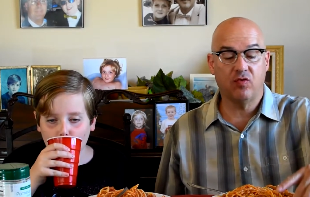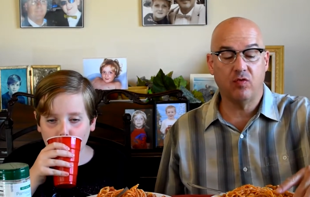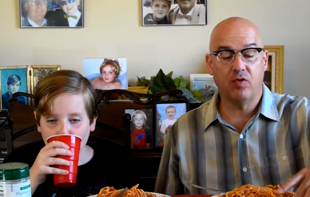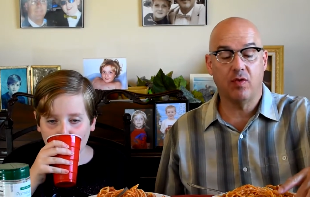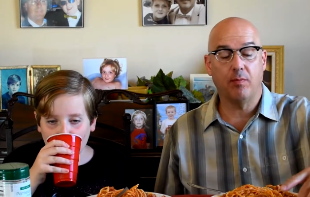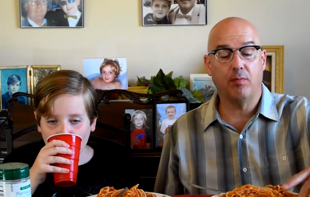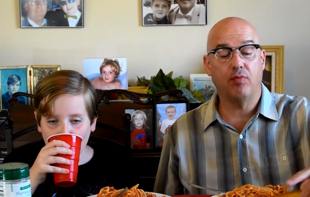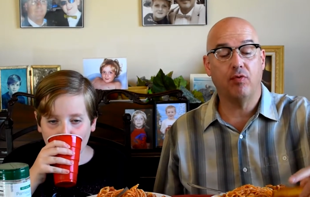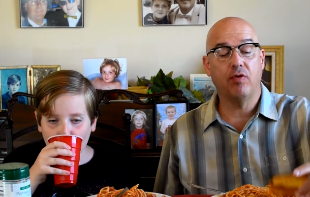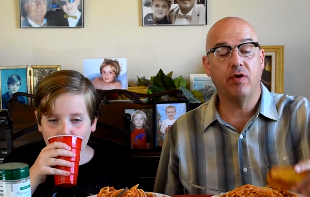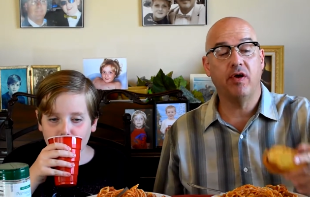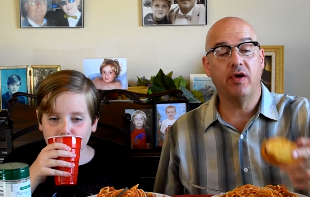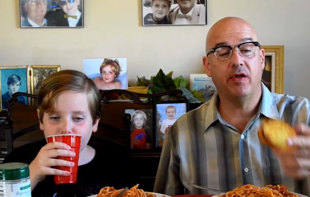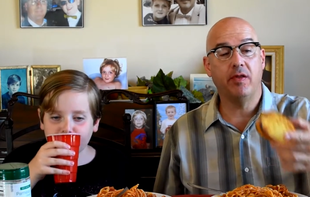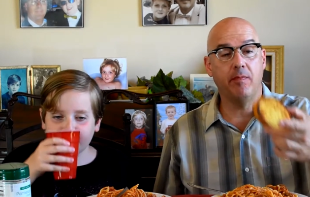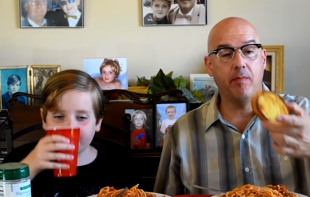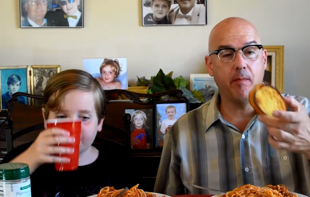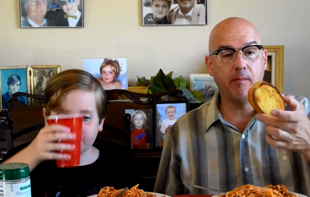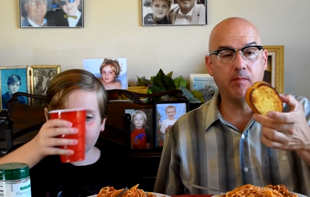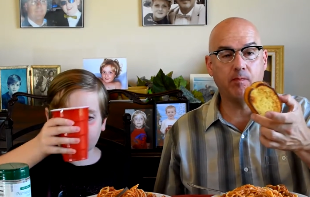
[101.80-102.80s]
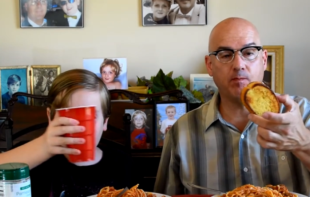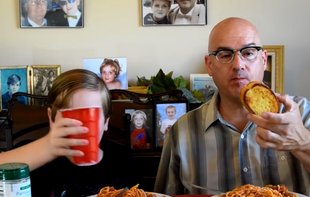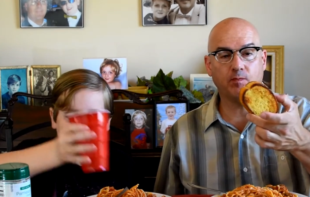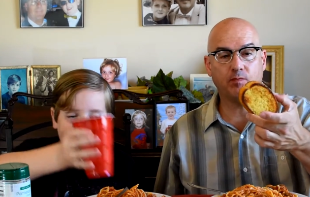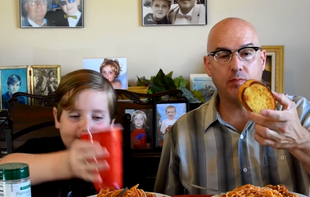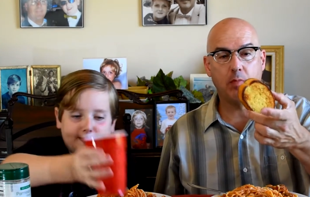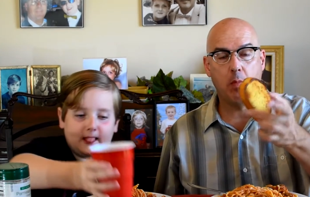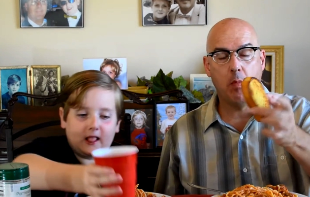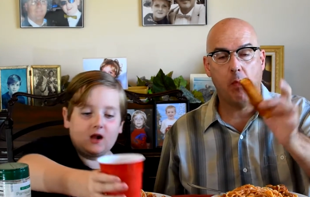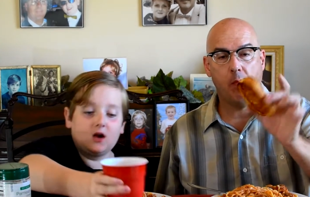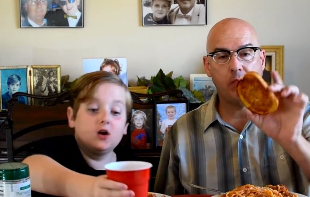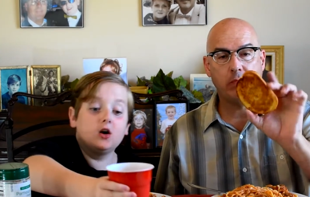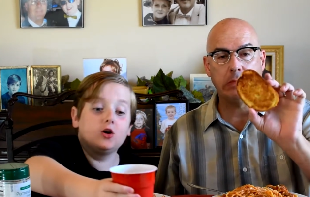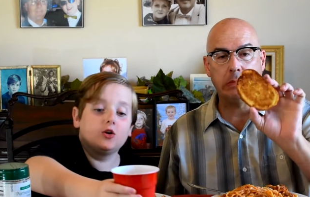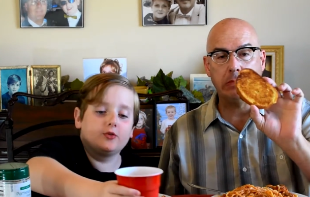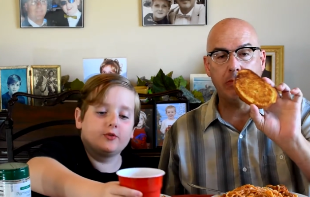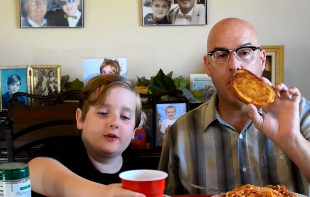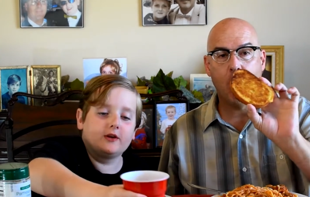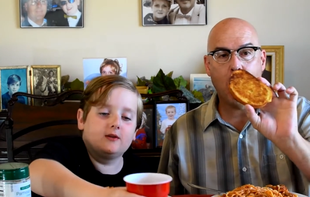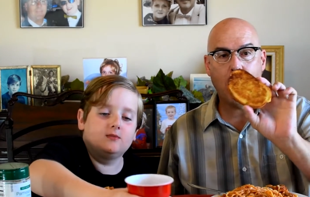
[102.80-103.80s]
Speaker 1: on the bread.
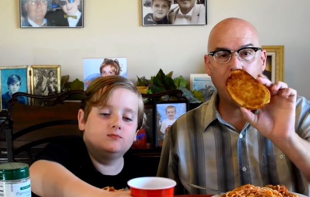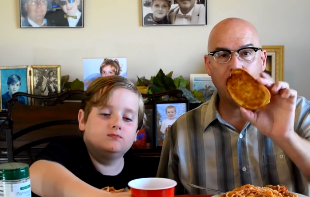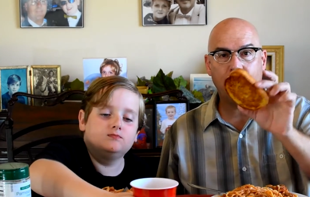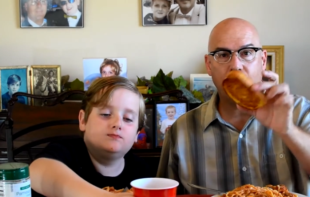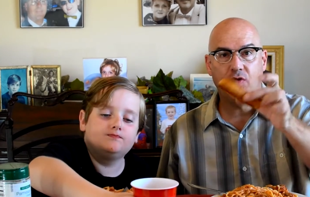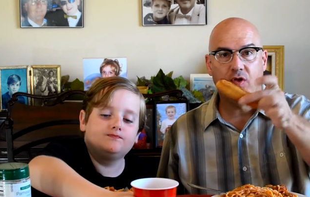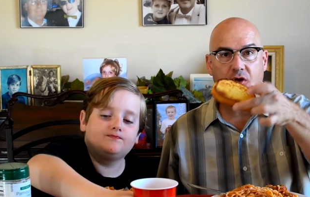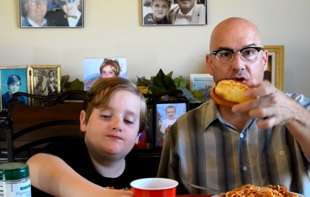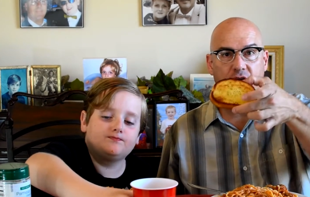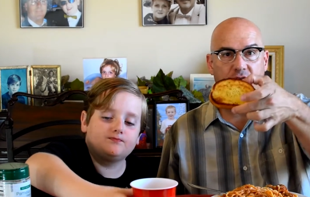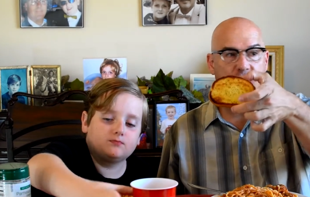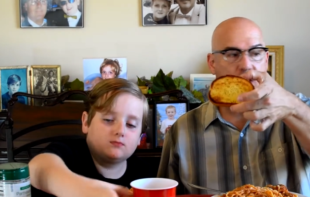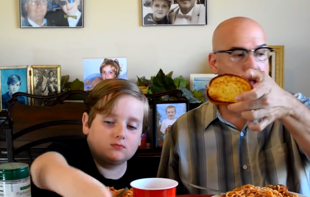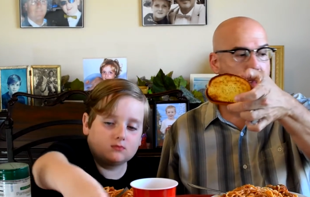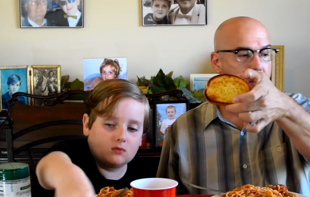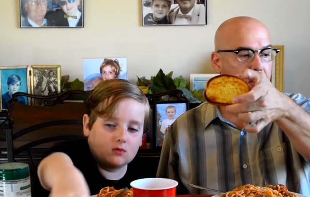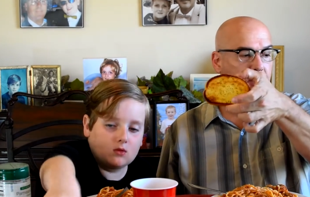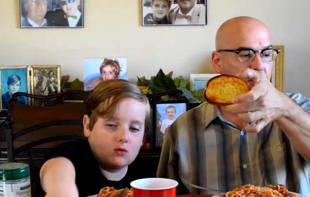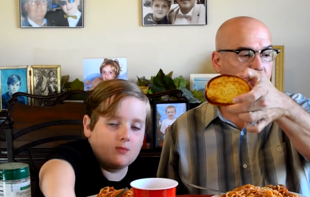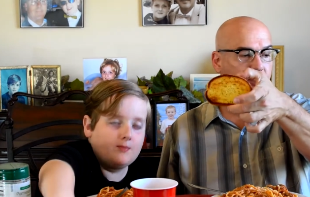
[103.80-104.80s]
Oh, yeah. Look at that.